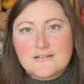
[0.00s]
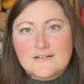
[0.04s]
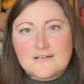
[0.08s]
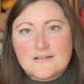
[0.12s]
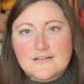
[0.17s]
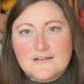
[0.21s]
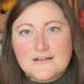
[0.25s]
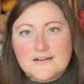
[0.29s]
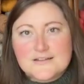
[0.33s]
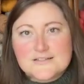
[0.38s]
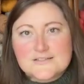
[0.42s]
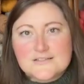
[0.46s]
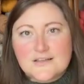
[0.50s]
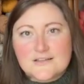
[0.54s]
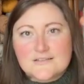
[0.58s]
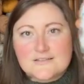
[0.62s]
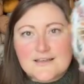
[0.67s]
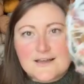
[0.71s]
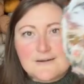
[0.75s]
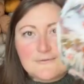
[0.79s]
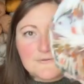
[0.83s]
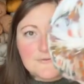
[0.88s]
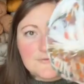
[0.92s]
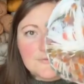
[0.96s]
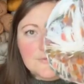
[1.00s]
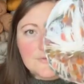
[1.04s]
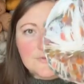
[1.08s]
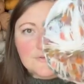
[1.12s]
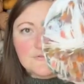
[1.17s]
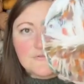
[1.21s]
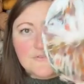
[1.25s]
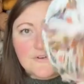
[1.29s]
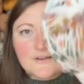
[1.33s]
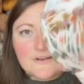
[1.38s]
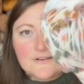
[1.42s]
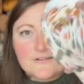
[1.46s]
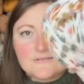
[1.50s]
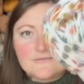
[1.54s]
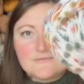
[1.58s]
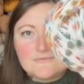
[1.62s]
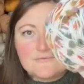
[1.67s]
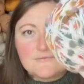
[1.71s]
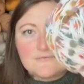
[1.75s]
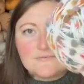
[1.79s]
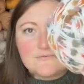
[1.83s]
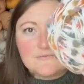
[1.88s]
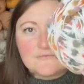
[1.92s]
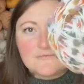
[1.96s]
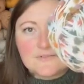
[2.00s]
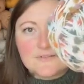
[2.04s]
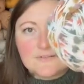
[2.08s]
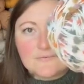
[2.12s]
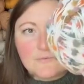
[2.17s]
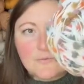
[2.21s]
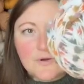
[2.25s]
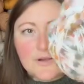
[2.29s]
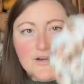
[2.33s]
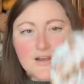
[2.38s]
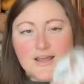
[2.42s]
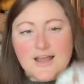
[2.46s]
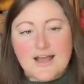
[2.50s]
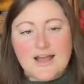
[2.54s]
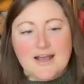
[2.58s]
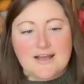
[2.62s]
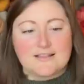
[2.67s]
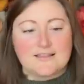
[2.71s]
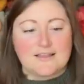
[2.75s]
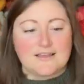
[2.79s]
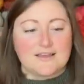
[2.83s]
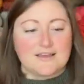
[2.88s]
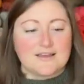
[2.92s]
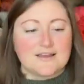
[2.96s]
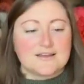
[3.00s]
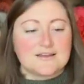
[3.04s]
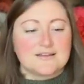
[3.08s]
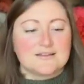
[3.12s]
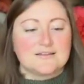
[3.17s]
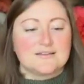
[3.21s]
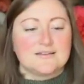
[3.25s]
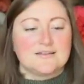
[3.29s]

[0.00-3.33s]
And I just thought that was really fun. Way to add like